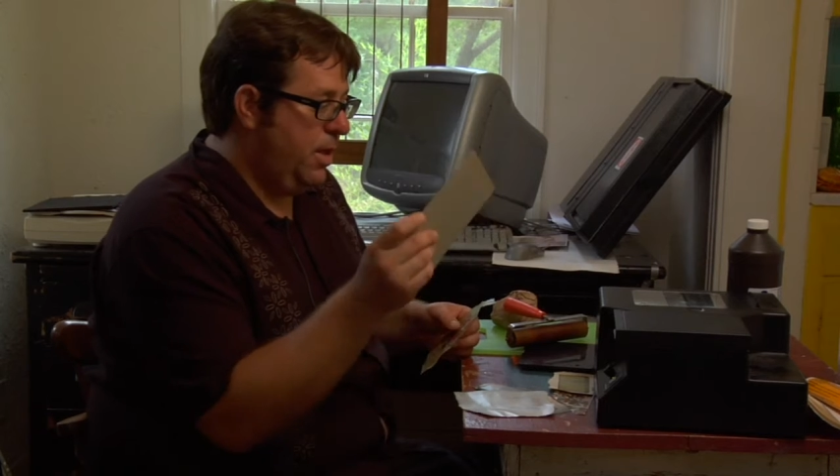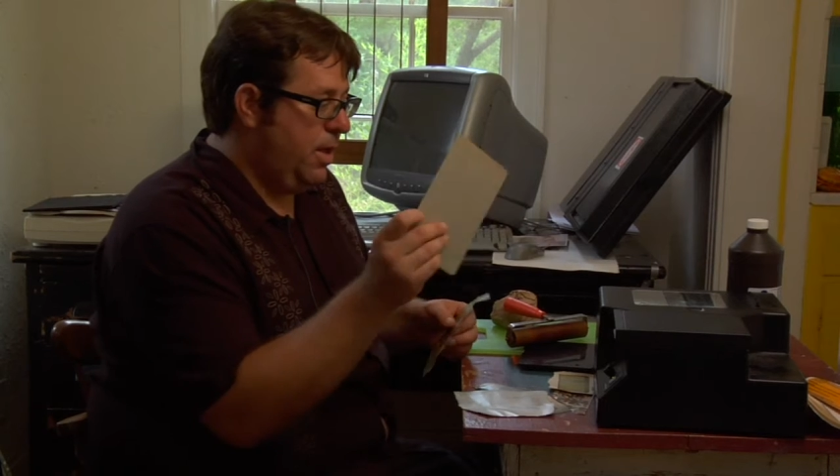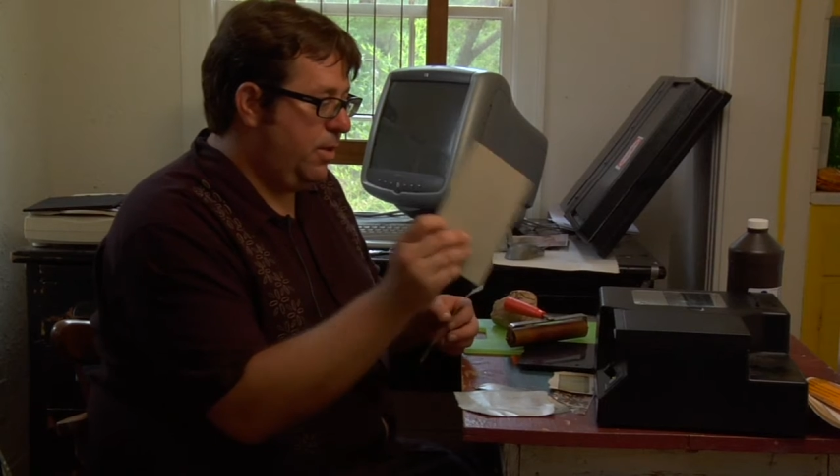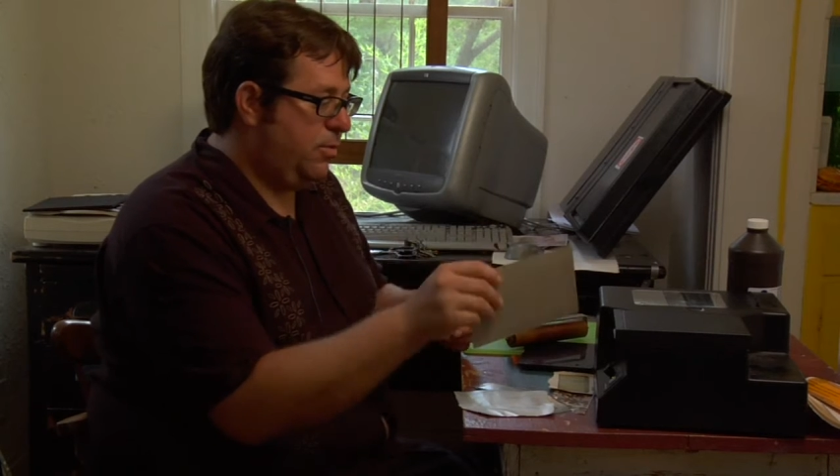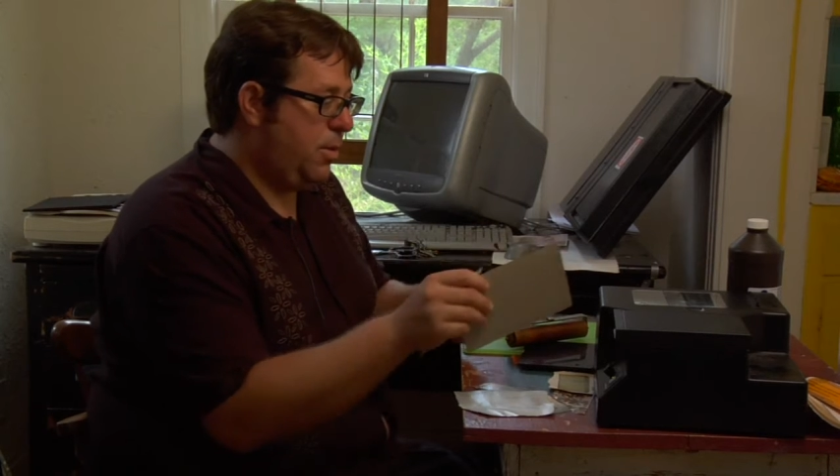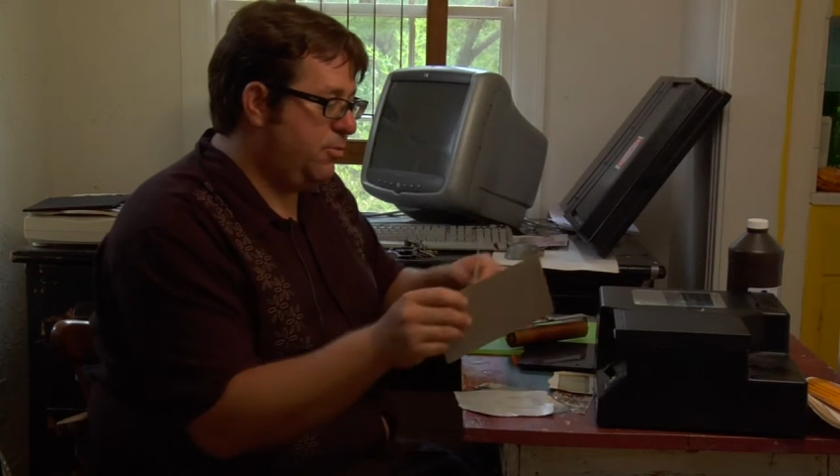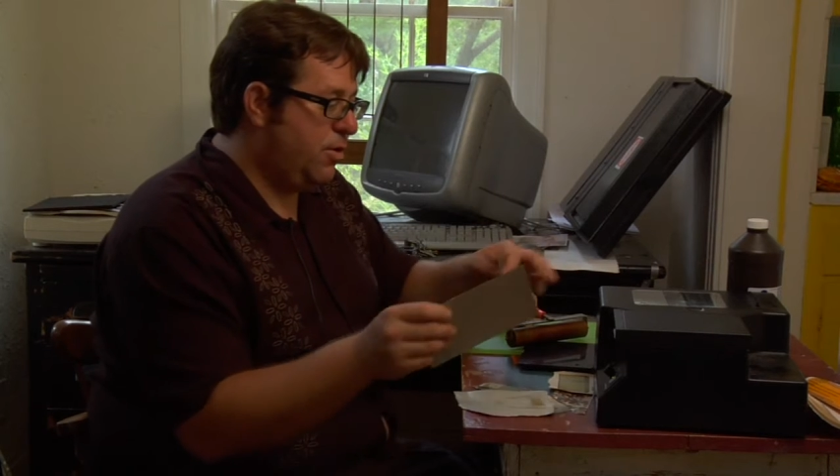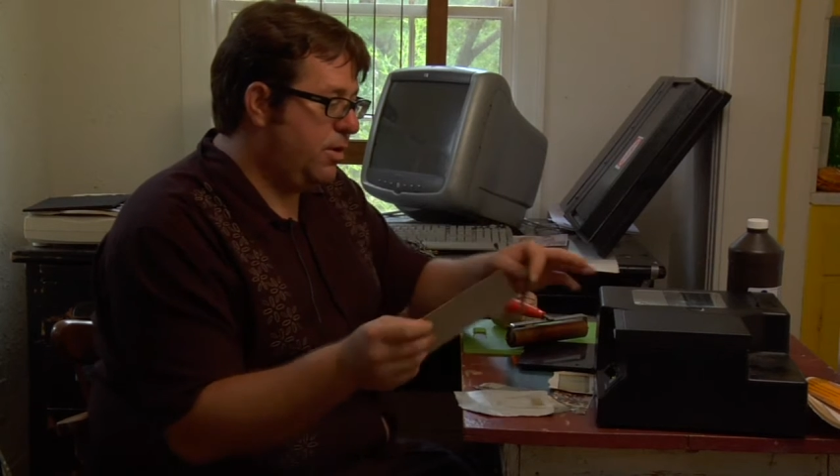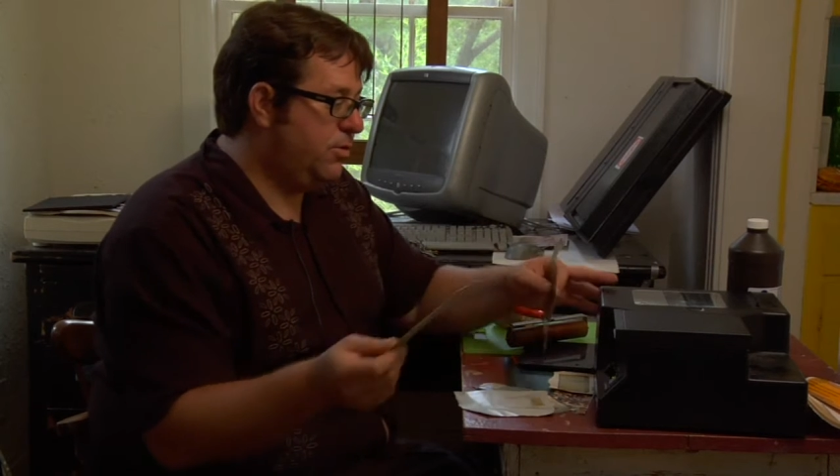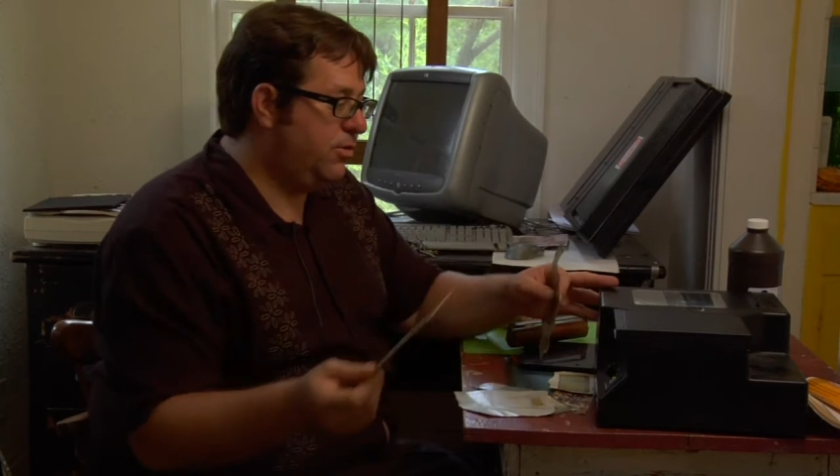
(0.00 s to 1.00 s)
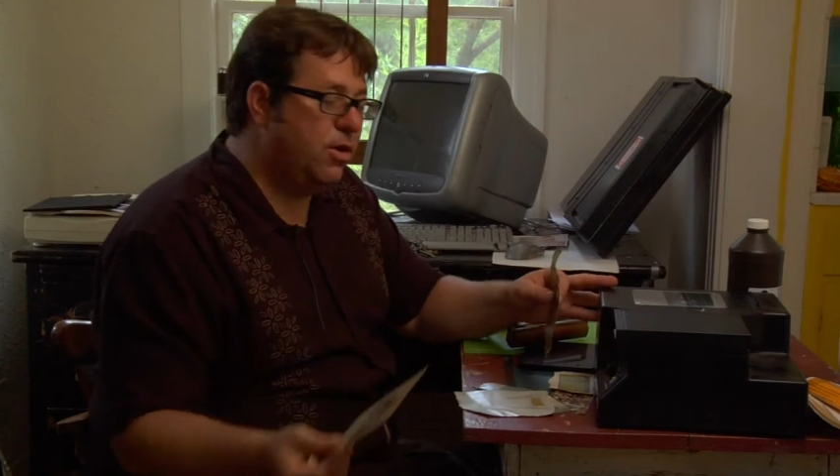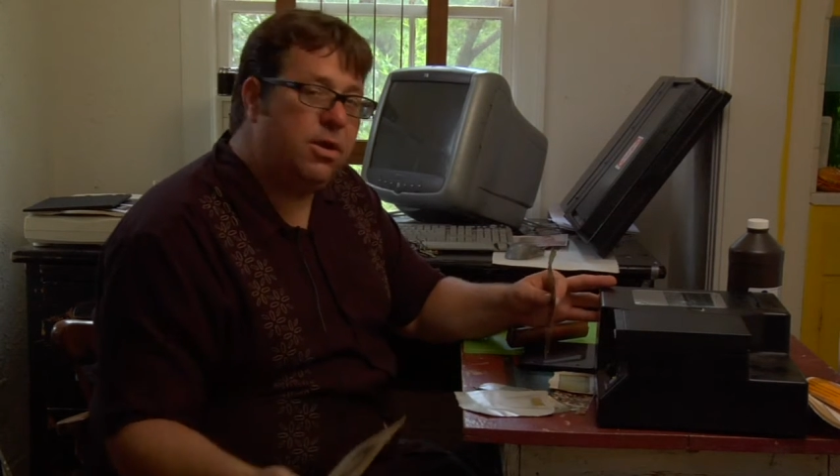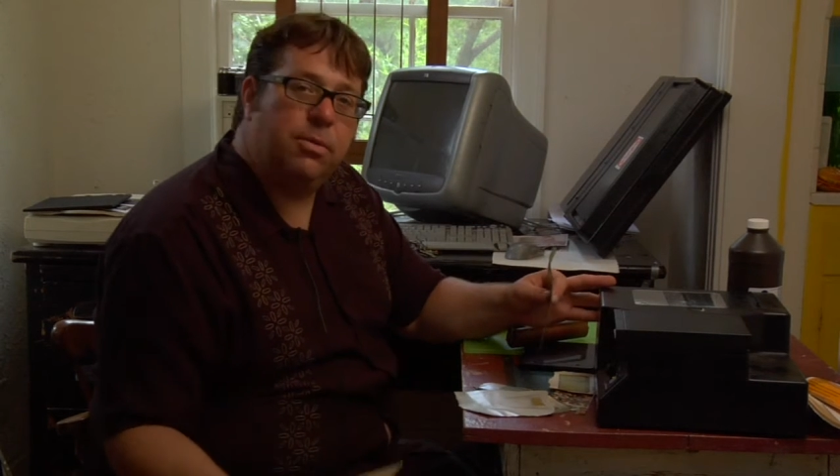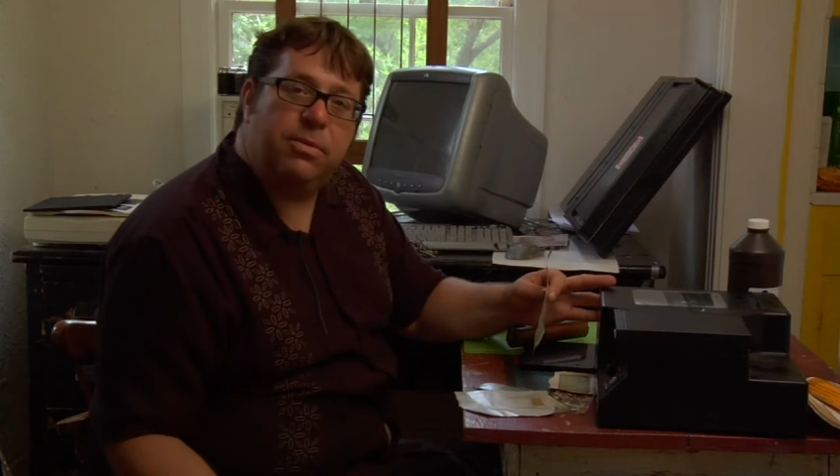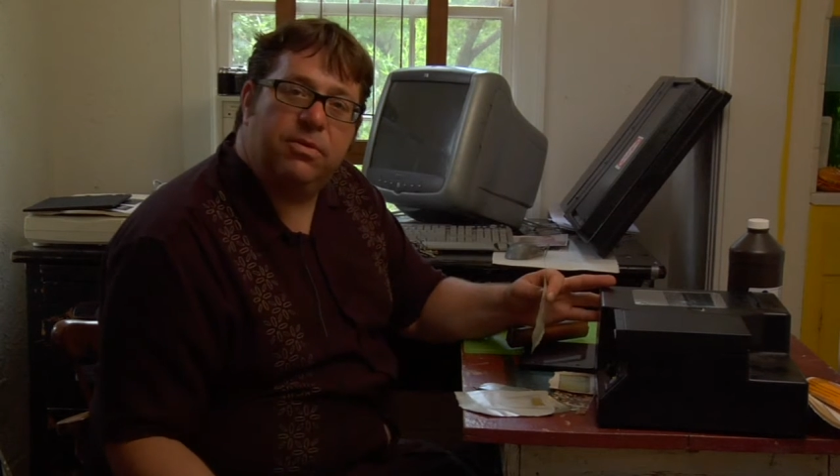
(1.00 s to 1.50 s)
And so what I'm trying to show
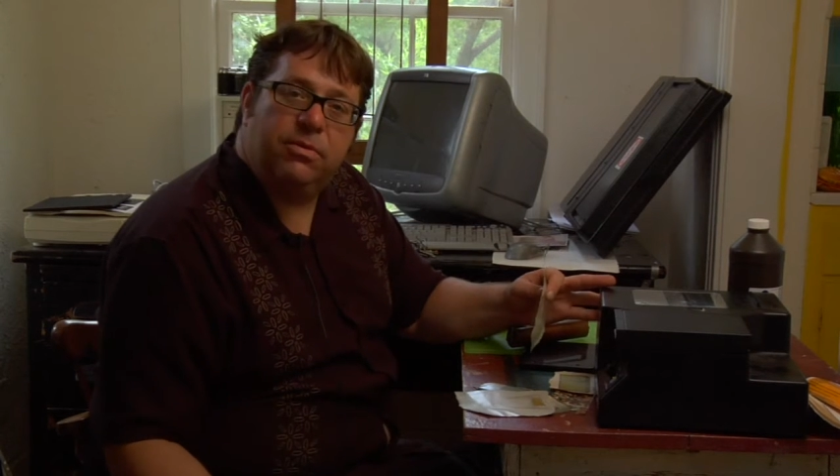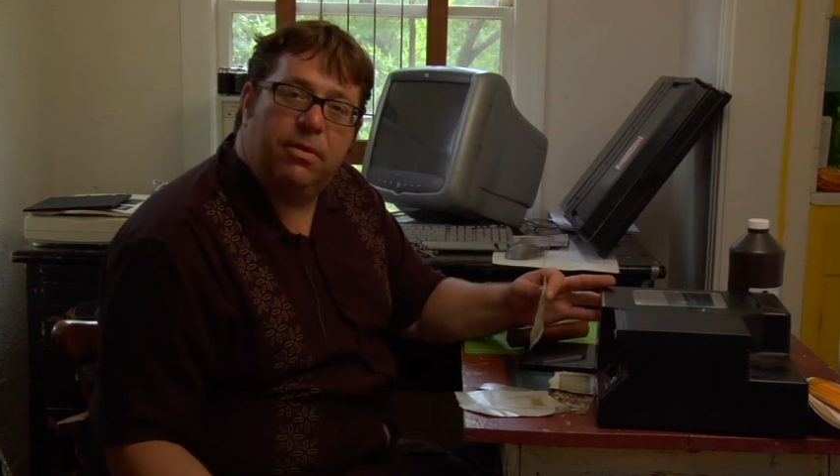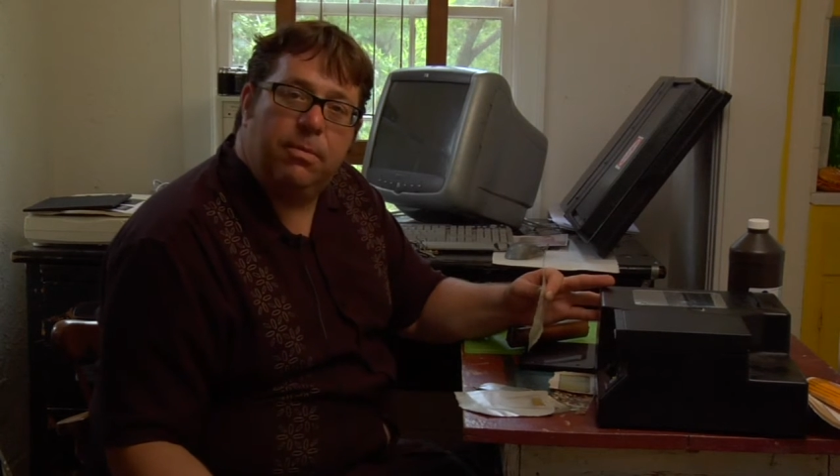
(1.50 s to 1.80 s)
you with this